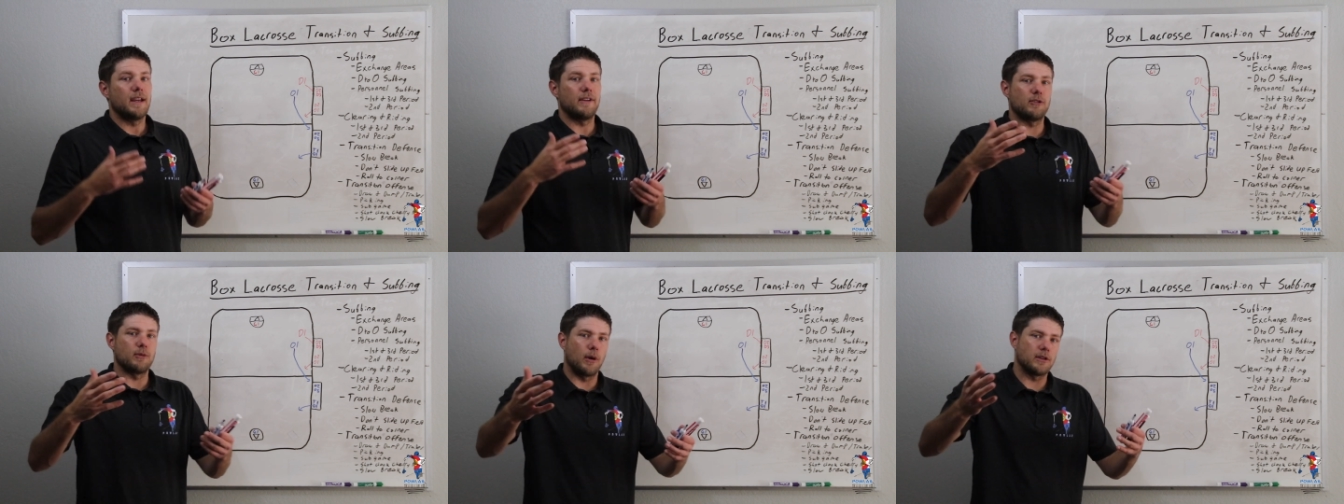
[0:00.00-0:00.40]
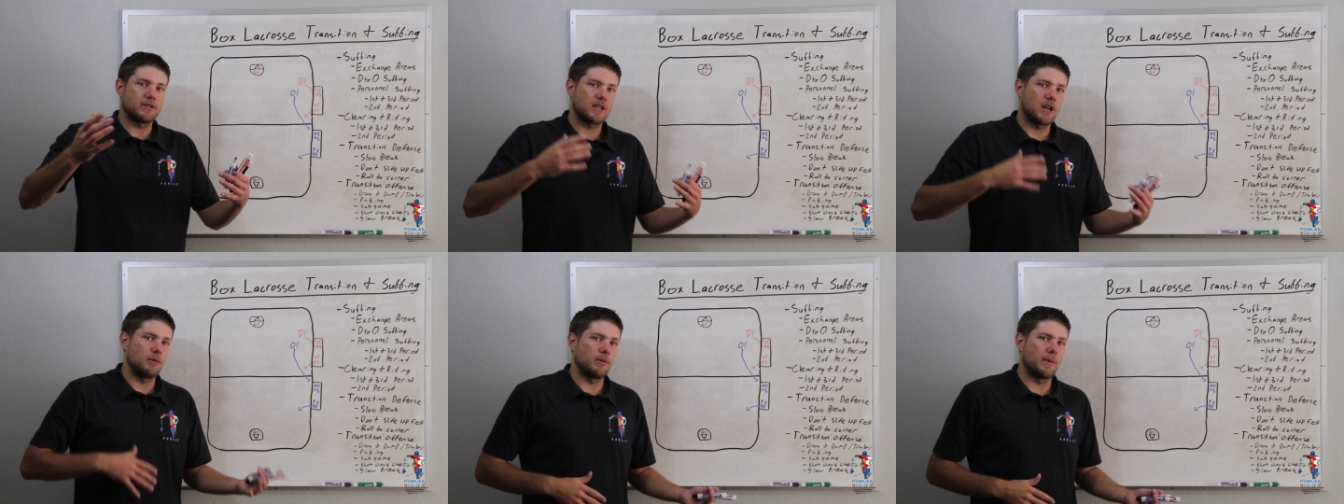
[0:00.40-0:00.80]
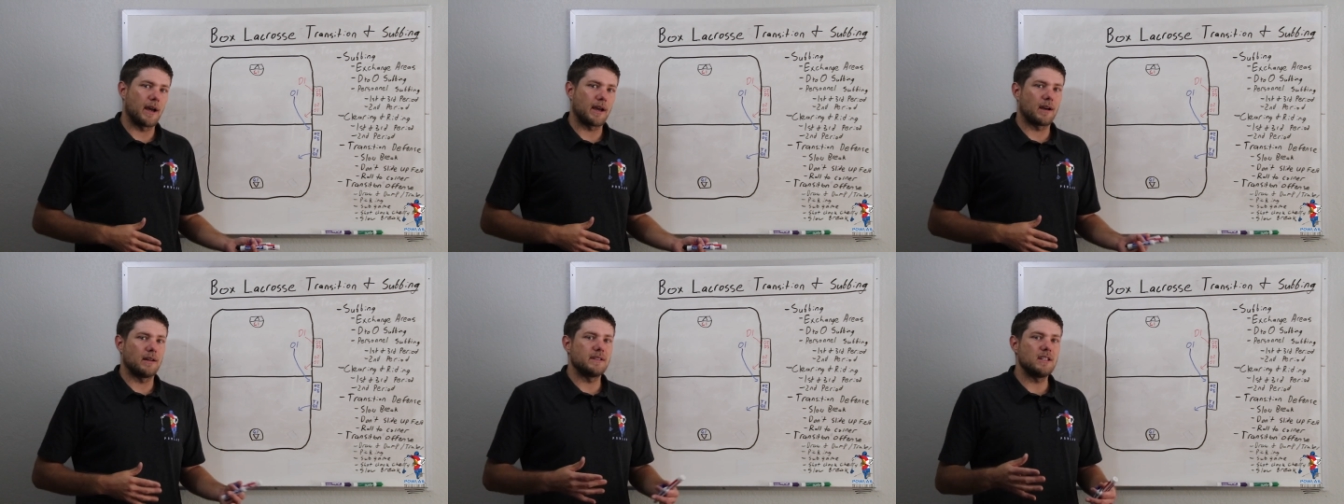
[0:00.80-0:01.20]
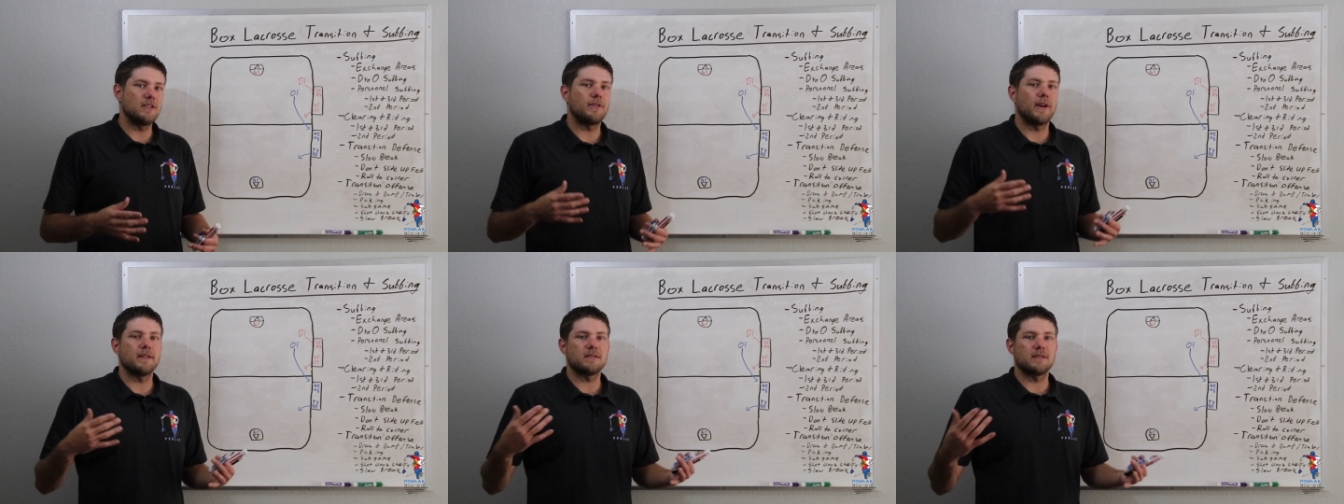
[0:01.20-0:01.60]
if the ball's coming back on
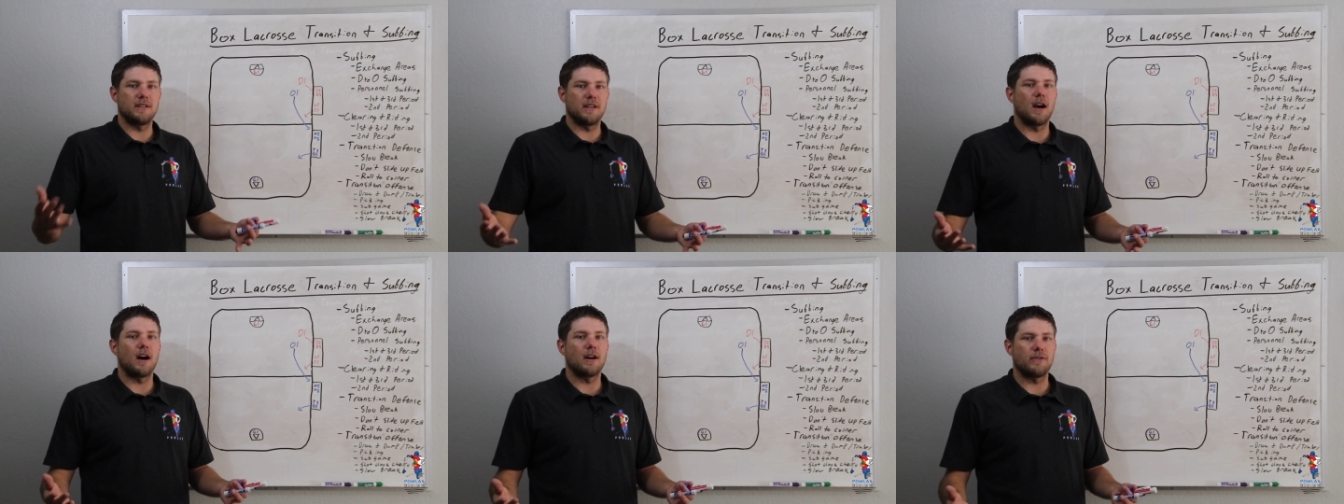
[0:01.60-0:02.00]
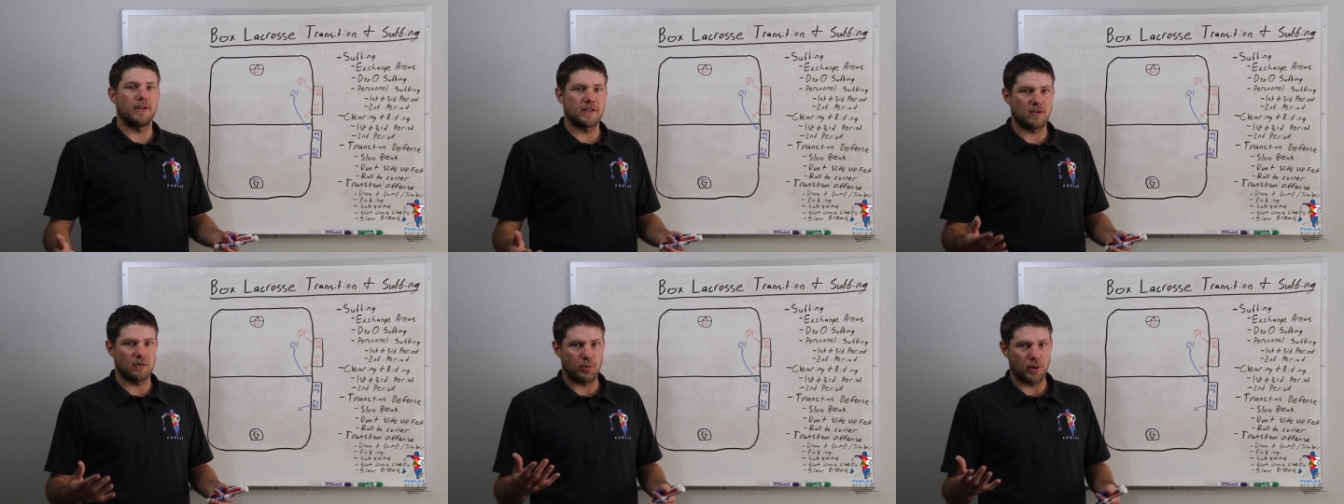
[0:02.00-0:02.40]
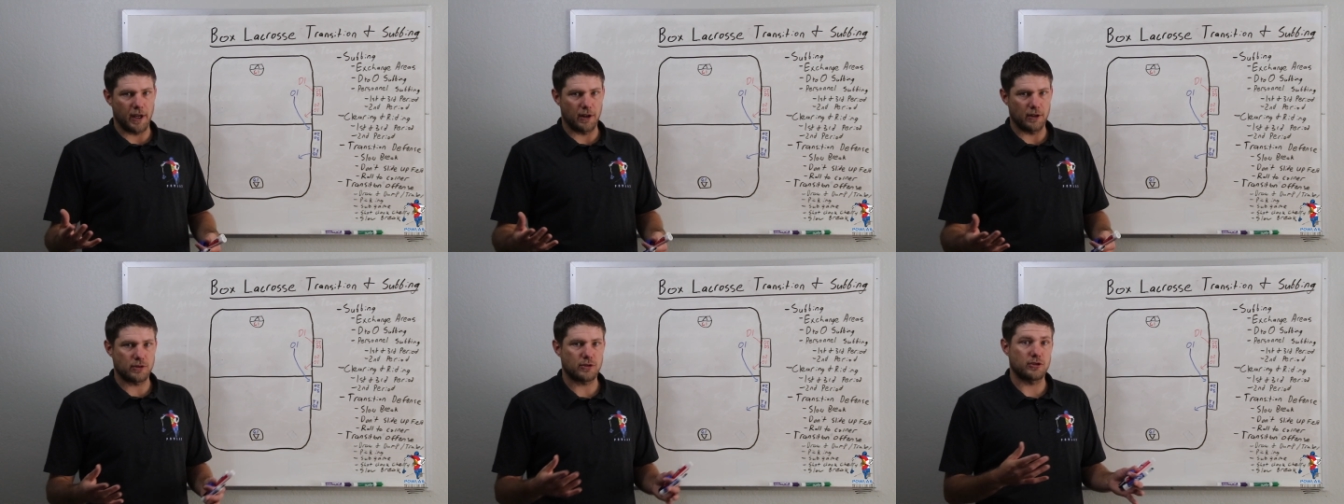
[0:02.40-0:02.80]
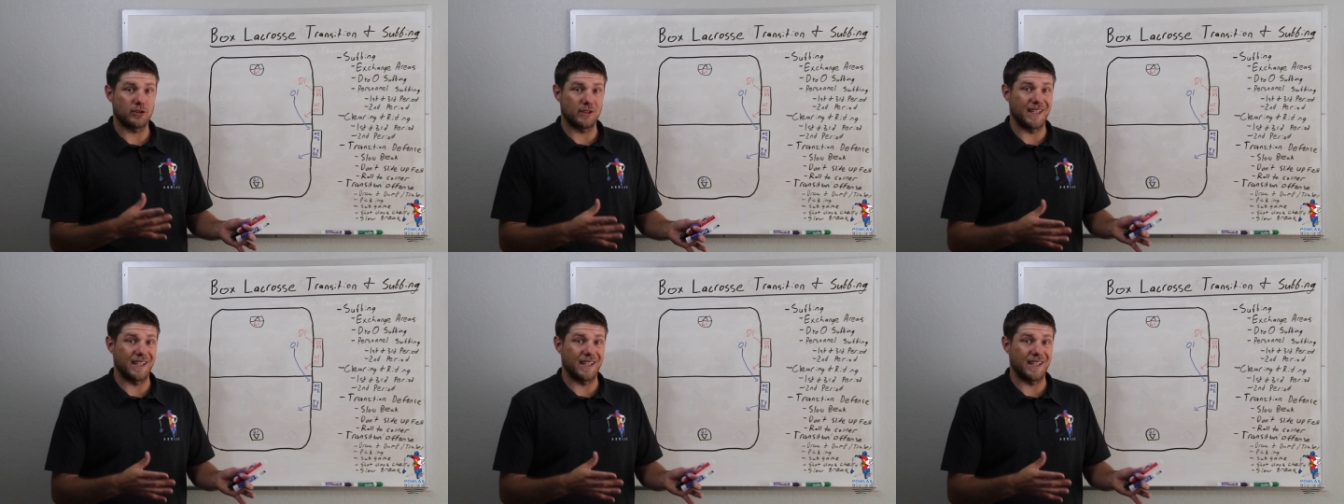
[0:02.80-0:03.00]
defense, the offensive players should